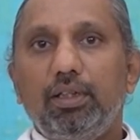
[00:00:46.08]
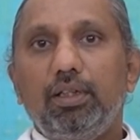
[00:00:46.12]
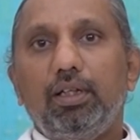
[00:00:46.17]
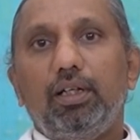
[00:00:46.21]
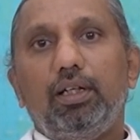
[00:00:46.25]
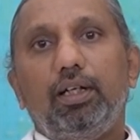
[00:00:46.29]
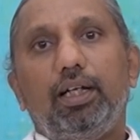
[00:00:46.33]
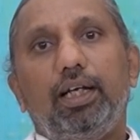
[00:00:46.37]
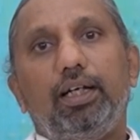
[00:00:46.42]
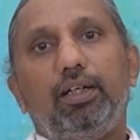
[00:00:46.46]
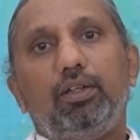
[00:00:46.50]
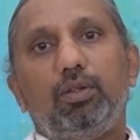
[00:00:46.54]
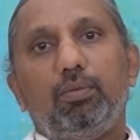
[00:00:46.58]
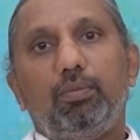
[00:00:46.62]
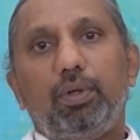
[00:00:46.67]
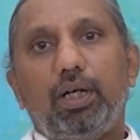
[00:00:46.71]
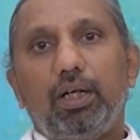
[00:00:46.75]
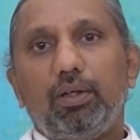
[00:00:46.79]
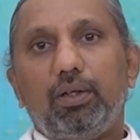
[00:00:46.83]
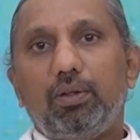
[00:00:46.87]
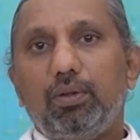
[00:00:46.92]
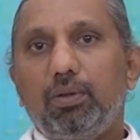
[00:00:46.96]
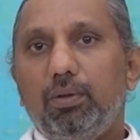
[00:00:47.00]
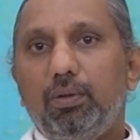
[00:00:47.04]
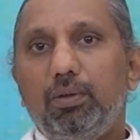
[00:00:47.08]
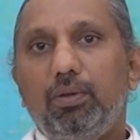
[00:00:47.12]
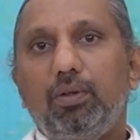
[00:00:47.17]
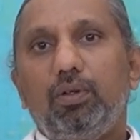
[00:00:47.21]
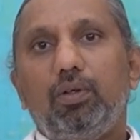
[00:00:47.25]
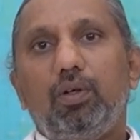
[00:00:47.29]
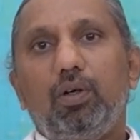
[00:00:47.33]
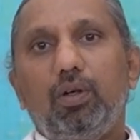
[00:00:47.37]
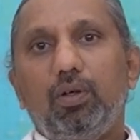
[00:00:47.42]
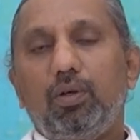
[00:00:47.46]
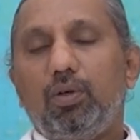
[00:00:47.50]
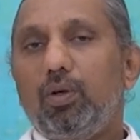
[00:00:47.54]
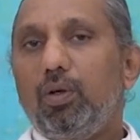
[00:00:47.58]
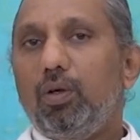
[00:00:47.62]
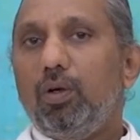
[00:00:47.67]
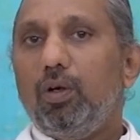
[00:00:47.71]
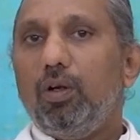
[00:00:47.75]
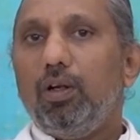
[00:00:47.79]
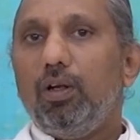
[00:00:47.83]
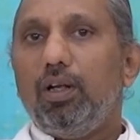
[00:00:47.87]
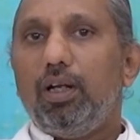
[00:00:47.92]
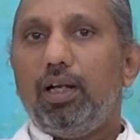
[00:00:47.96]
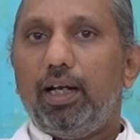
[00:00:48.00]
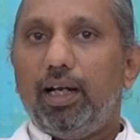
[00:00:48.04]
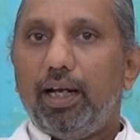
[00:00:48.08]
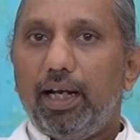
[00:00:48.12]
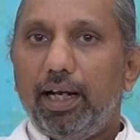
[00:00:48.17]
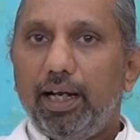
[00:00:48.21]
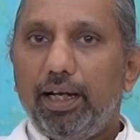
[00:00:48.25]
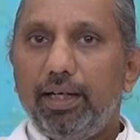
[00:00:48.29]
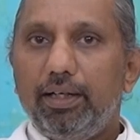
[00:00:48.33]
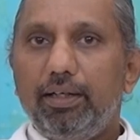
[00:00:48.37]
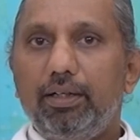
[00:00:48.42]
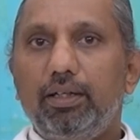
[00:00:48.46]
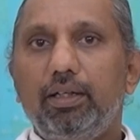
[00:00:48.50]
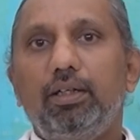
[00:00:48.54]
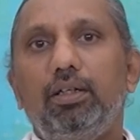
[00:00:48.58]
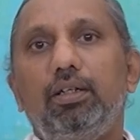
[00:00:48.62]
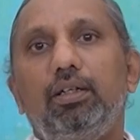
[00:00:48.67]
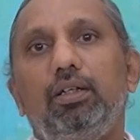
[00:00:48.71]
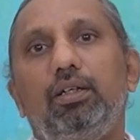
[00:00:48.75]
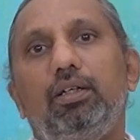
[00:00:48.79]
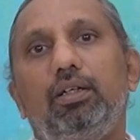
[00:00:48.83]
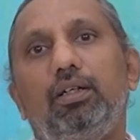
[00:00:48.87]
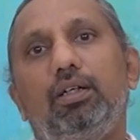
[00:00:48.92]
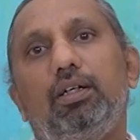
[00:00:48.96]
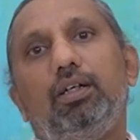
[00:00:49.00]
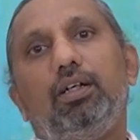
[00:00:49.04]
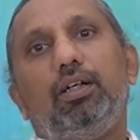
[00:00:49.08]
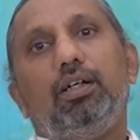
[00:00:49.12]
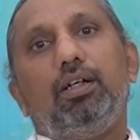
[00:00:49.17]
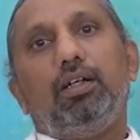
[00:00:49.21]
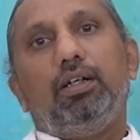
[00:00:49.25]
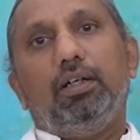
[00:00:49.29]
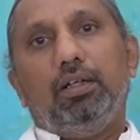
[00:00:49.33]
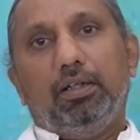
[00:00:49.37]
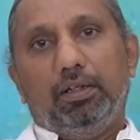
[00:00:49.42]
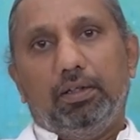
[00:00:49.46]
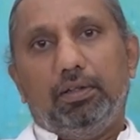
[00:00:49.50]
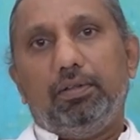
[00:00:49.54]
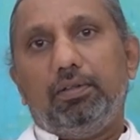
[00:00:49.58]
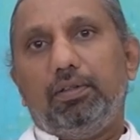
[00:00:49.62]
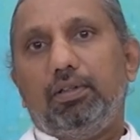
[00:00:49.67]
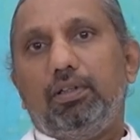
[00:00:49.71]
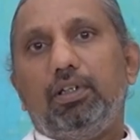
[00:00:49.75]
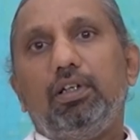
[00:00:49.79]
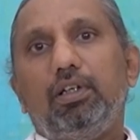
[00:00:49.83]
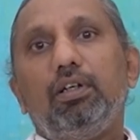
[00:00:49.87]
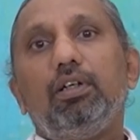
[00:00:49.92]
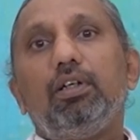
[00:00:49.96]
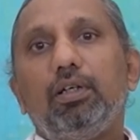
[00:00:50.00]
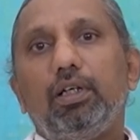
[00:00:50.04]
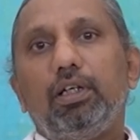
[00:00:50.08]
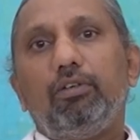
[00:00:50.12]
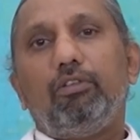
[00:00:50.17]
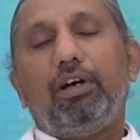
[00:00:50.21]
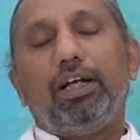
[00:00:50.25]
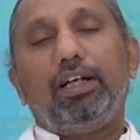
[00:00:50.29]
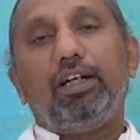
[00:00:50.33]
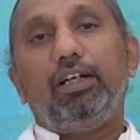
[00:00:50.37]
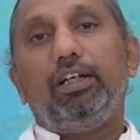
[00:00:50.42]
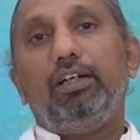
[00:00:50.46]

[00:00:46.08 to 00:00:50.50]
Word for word: like tobacco, alcohol and uh, viral